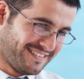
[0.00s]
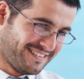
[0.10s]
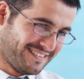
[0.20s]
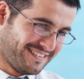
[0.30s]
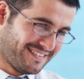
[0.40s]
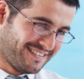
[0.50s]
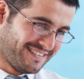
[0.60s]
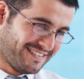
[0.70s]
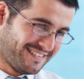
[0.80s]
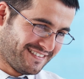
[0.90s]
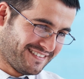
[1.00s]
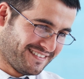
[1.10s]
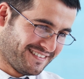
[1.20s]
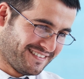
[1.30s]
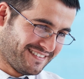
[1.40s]
home the
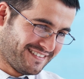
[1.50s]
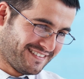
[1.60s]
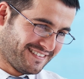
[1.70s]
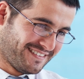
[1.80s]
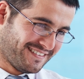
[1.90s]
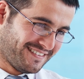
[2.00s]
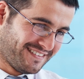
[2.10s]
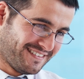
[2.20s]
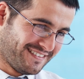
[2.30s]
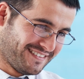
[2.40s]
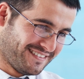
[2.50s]
very next day of surgery,